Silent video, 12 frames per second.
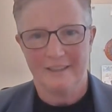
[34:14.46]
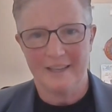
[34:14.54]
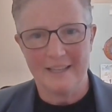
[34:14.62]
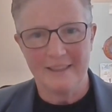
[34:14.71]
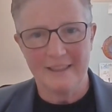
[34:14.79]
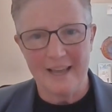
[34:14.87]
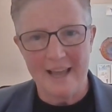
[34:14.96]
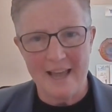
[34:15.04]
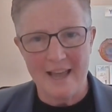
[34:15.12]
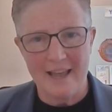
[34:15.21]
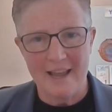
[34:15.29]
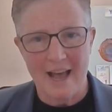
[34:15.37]
that
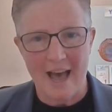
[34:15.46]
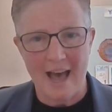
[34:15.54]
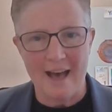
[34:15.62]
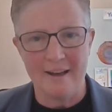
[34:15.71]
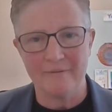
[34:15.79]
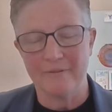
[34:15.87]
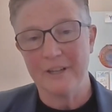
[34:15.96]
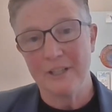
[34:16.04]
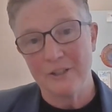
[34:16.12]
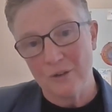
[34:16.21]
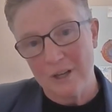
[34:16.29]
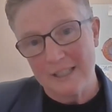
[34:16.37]
they have
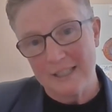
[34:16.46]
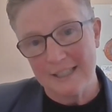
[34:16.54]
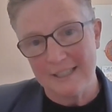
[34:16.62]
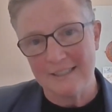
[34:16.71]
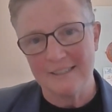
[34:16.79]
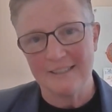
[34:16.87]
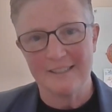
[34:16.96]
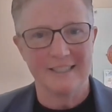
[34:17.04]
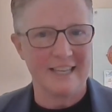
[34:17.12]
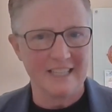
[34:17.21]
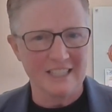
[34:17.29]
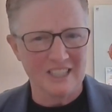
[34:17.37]
resources,
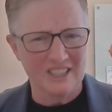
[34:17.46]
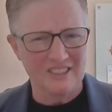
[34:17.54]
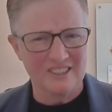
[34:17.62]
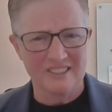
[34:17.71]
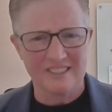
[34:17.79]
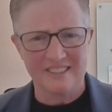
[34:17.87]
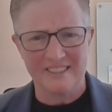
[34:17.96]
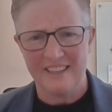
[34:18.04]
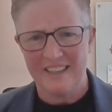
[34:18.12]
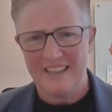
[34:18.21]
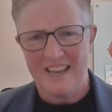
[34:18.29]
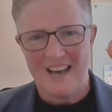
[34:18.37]
skills,
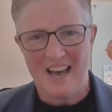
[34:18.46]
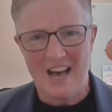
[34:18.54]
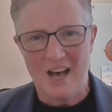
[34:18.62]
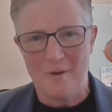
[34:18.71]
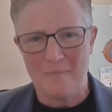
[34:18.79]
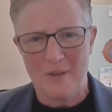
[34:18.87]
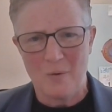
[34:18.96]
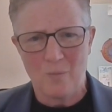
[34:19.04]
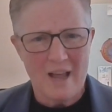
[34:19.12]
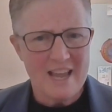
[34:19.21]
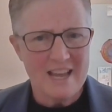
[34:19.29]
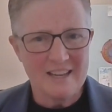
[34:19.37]

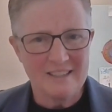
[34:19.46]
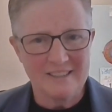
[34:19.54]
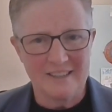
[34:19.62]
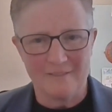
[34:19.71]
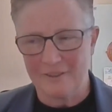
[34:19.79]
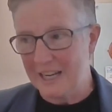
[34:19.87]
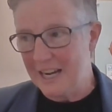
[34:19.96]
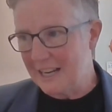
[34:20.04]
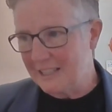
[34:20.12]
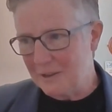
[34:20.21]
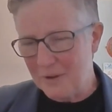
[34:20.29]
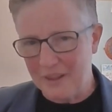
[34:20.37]
ways of
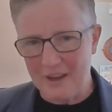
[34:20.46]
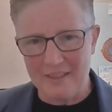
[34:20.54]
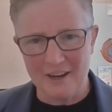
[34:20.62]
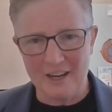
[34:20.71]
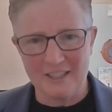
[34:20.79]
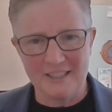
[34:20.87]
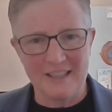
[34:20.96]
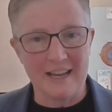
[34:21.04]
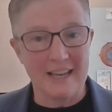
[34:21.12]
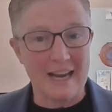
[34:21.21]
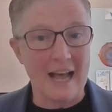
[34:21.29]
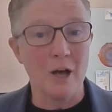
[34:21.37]
connecting with others
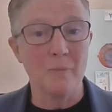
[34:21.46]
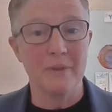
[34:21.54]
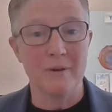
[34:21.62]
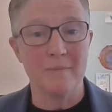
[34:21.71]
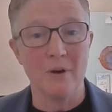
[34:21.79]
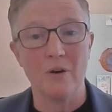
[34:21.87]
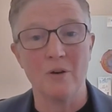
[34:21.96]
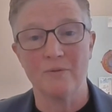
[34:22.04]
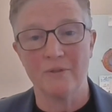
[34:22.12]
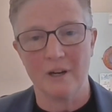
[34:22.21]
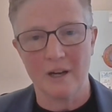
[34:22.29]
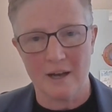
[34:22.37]
that can help them
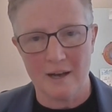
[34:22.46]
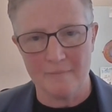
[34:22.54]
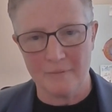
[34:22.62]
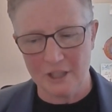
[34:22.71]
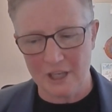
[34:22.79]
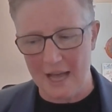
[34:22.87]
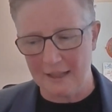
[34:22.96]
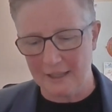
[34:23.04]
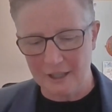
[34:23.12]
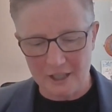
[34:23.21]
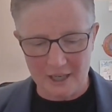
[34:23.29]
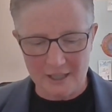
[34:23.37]
overcome
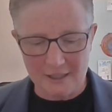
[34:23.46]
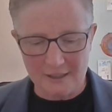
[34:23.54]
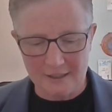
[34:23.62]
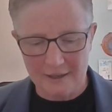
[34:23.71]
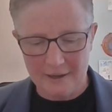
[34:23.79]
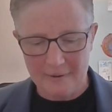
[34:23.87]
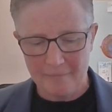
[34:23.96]
challenges.